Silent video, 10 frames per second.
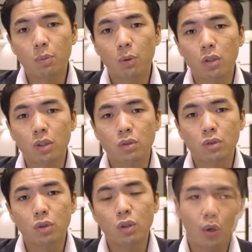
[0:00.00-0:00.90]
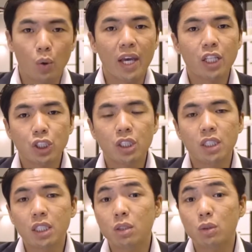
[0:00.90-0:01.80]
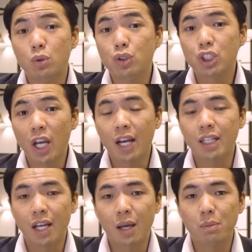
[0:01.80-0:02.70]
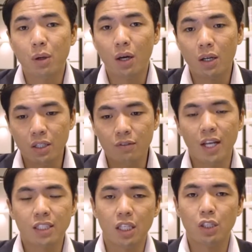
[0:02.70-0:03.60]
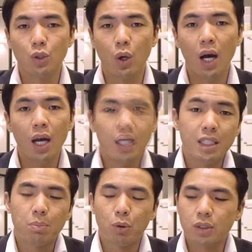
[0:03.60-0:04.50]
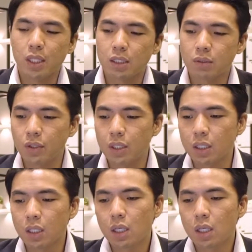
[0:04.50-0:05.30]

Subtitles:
portal, so occasionally do check them if let's say you are in the process already.